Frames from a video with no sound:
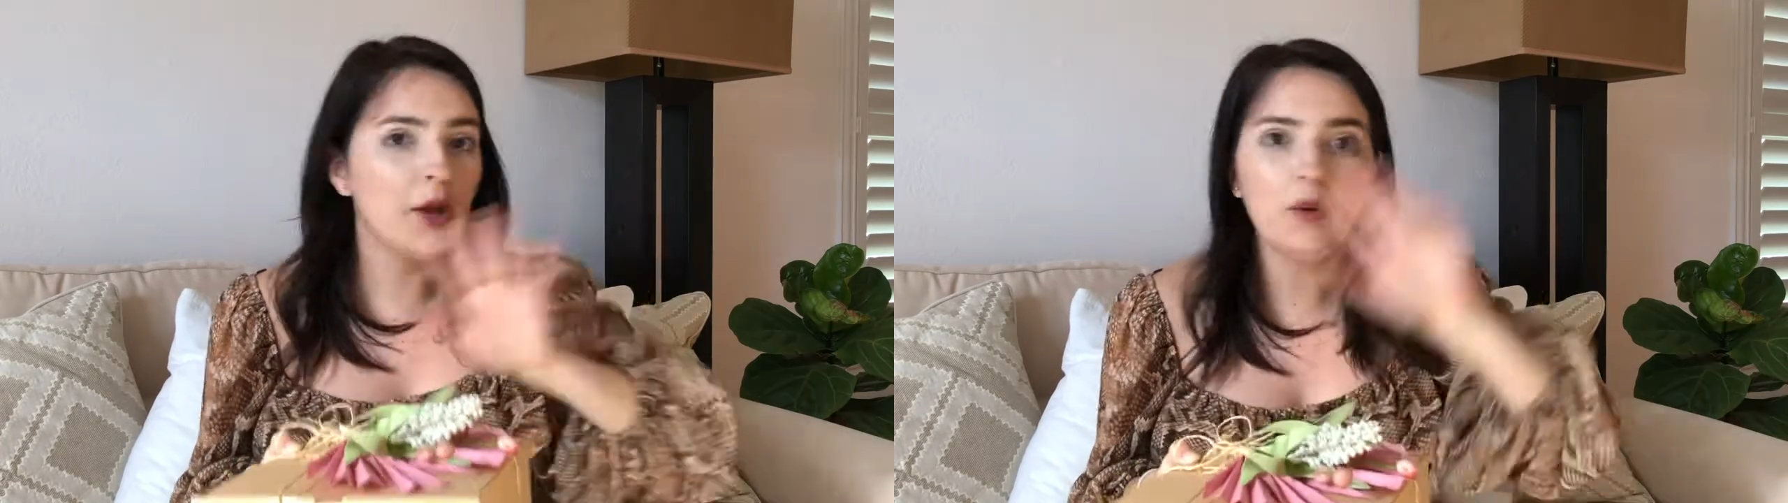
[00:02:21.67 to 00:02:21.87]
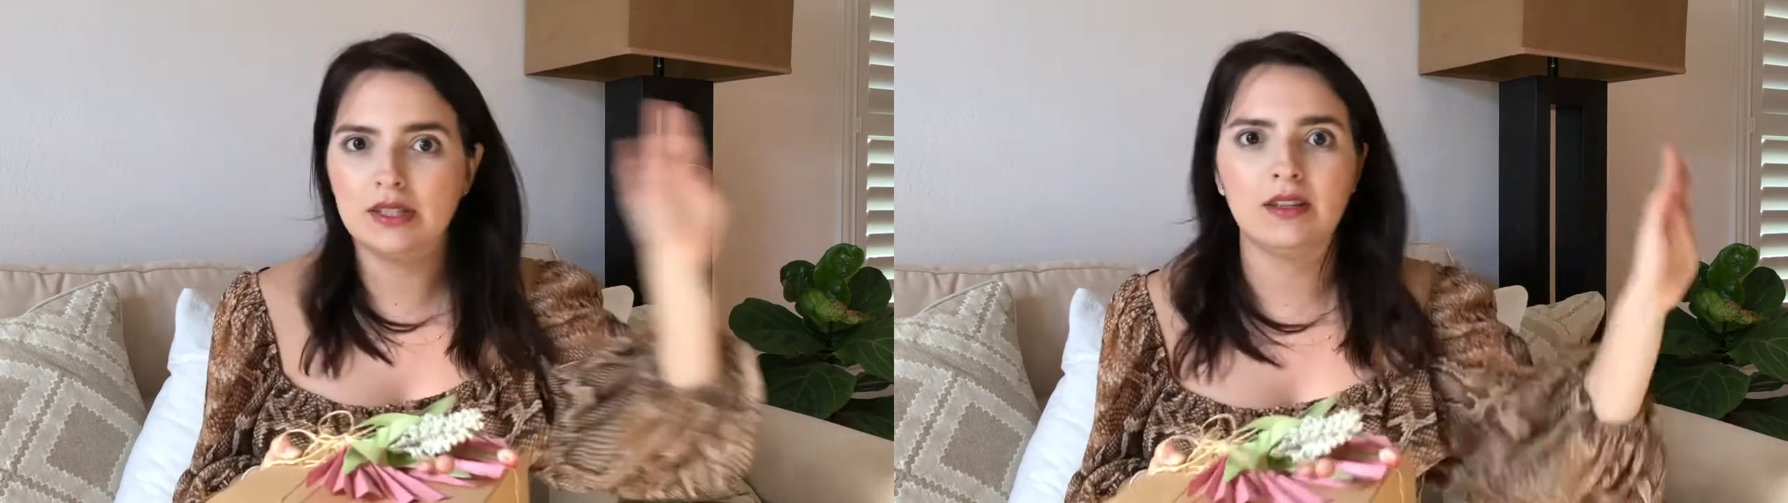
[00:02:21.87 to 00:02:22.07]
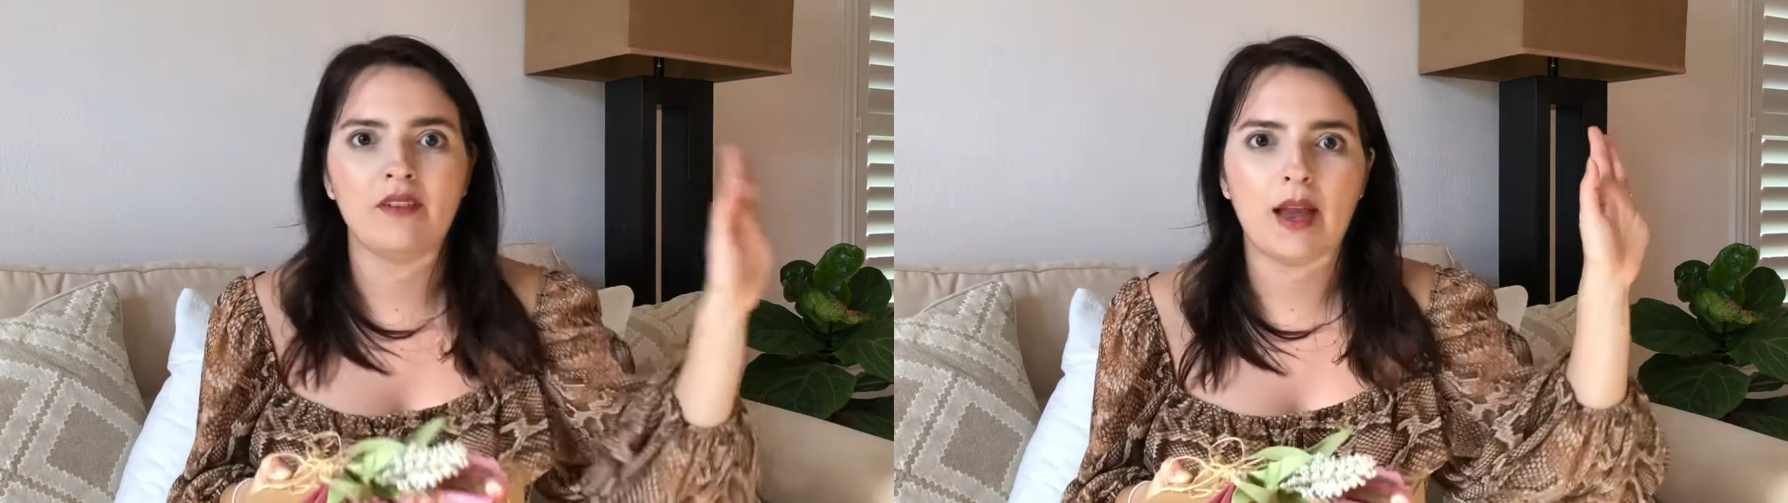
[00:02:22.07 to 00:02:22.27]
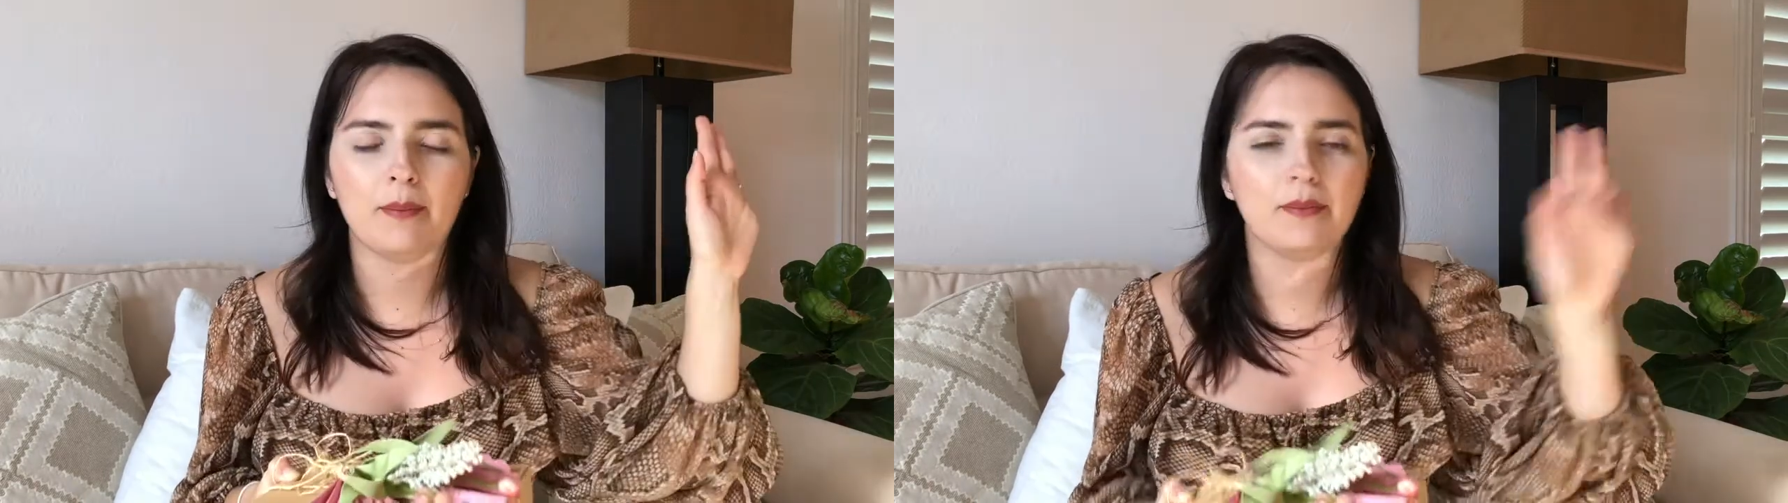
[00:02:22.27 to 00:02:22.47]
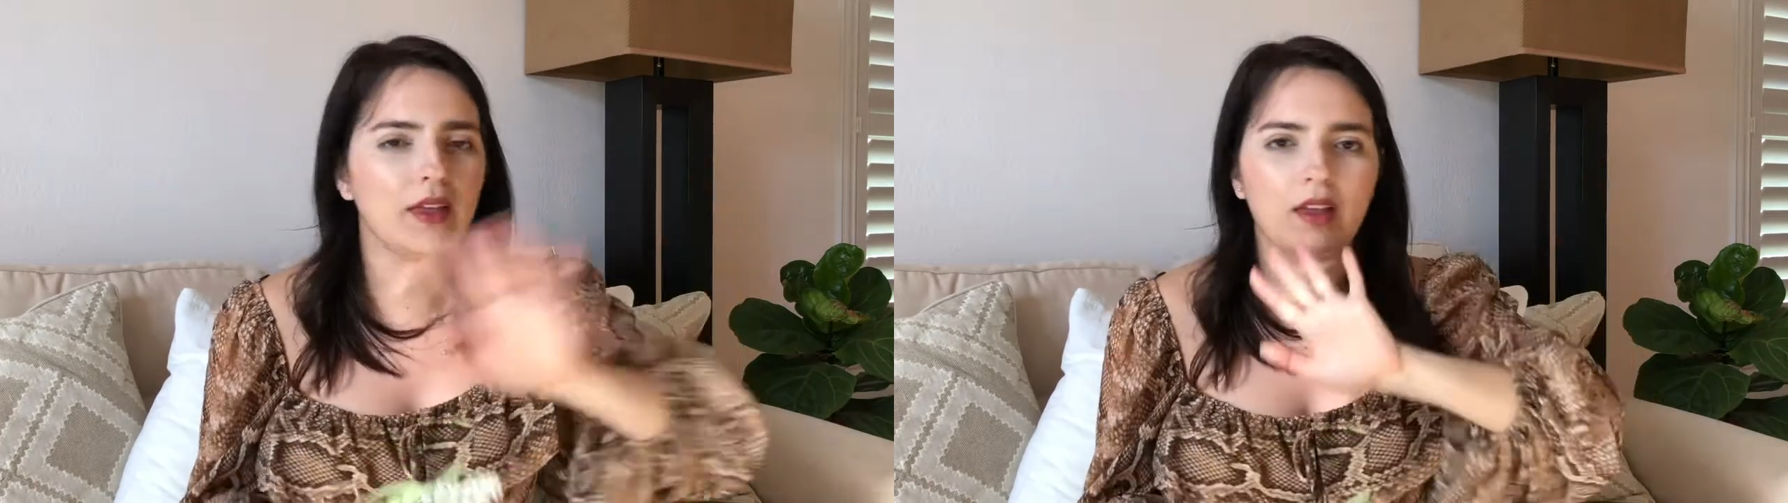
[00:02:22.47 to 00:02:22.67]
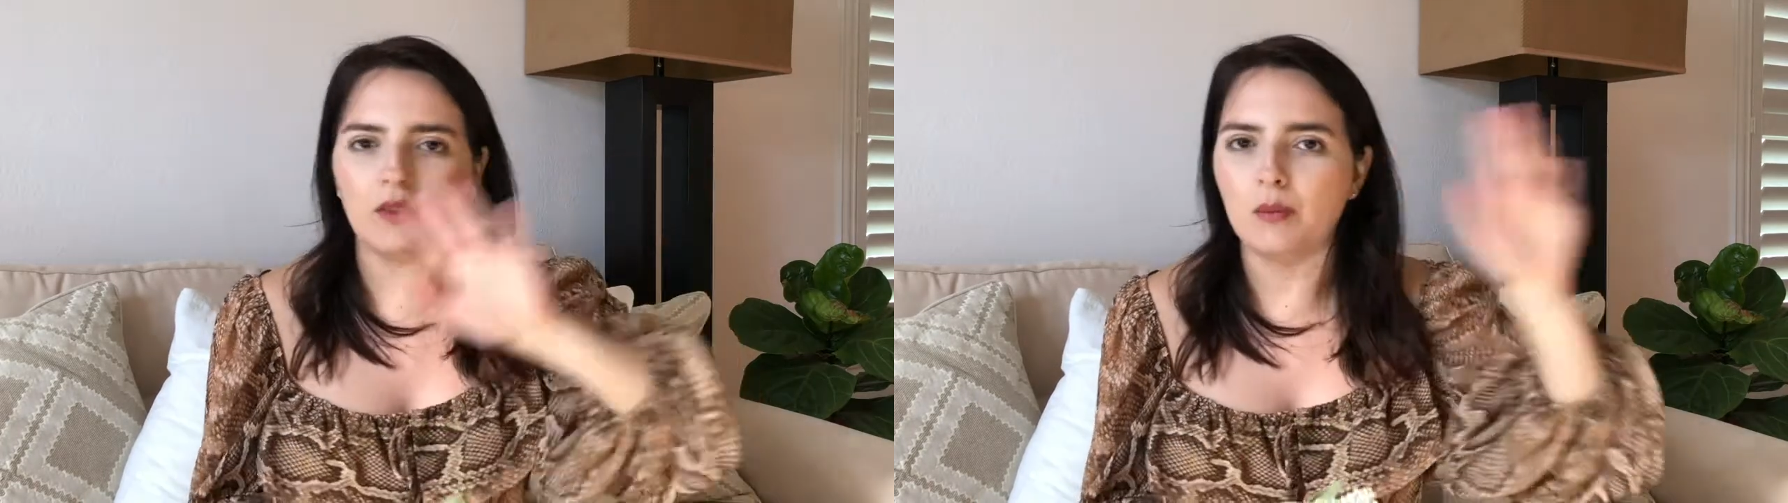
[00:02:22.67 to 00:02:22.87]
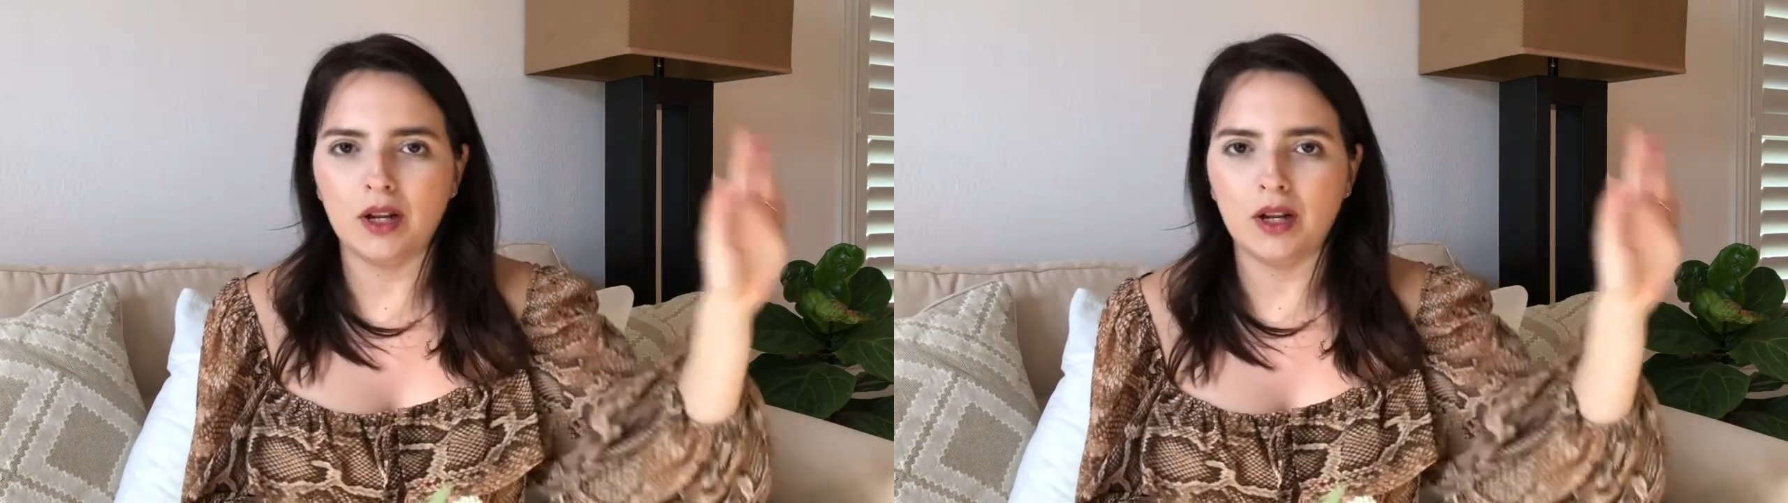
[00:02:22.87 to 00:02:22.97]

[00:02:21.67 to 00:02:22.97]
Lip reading: it wasn't the vibe.